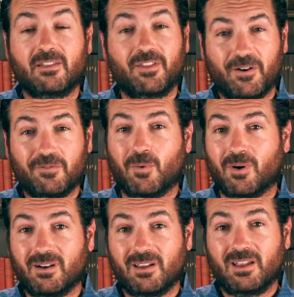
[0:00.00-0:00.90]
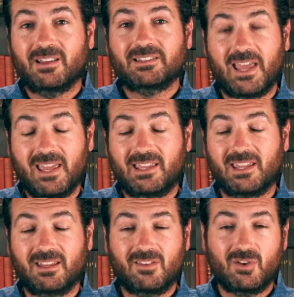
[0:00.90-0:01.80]
Therefore, take
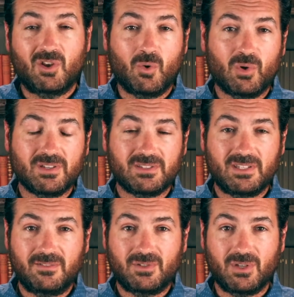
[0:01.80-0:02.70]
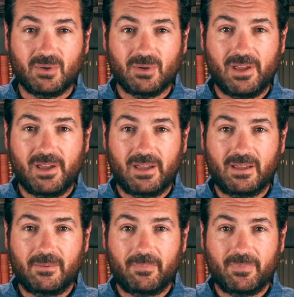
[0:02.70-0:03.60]
heed that no one deceives you.
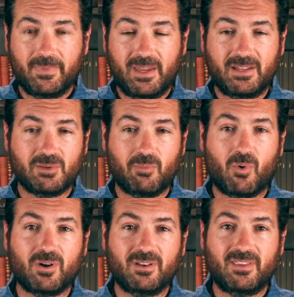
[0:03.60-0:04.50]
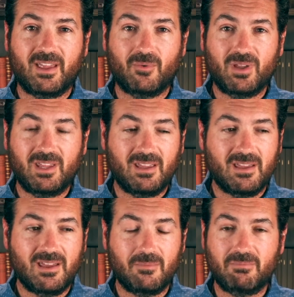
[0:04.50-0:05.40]
It is important that we
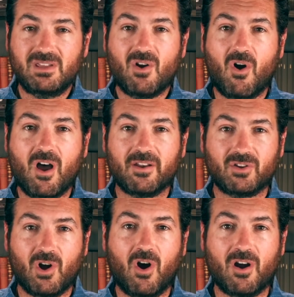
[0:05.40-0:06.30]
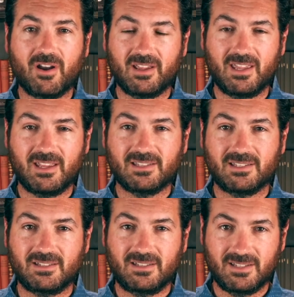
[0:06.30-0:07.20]
be on guard
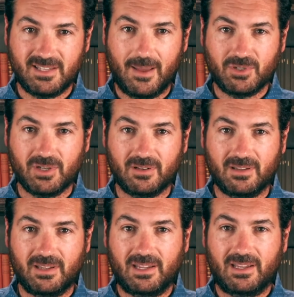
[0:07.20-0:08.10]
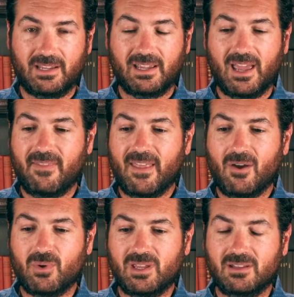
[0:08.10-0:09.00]
against deception, and
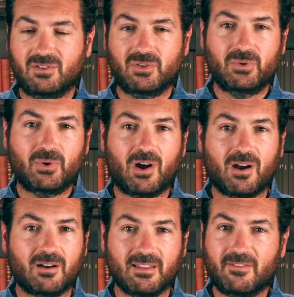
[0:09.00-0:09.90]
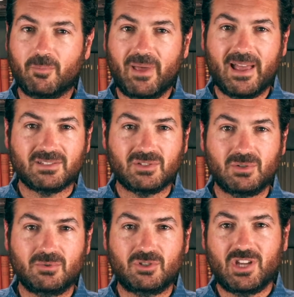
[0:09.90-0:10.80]
that we do our level best
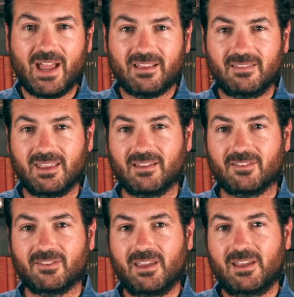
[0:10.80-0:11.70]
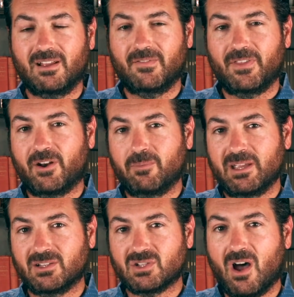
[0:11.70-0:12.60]
to check things that are
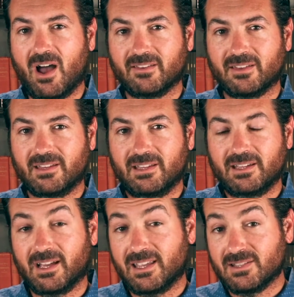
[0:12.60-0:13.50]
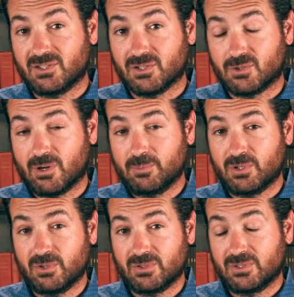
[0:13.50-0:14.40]
being taught against the
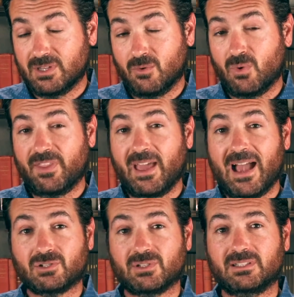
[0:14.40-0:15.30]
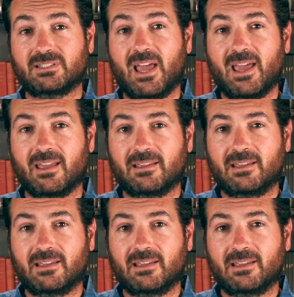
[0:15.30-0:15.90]
scriptures and what they actually say.